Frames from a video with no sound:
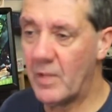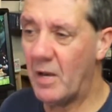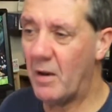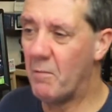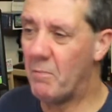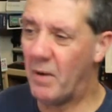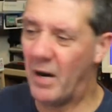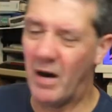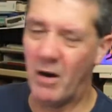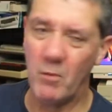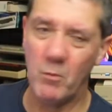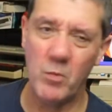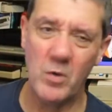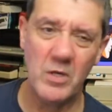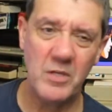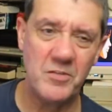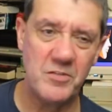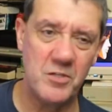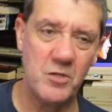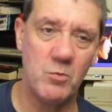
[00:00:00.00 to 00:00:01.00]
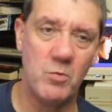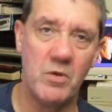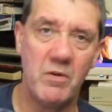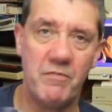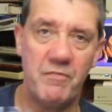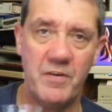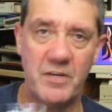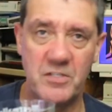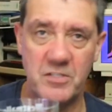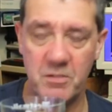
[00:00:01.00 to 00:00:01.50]
But we still want
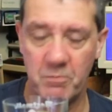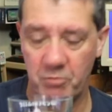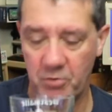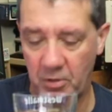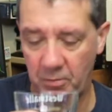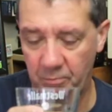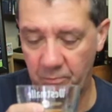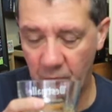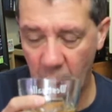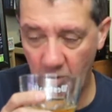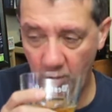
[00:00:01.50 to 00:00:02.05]
to fix the problem.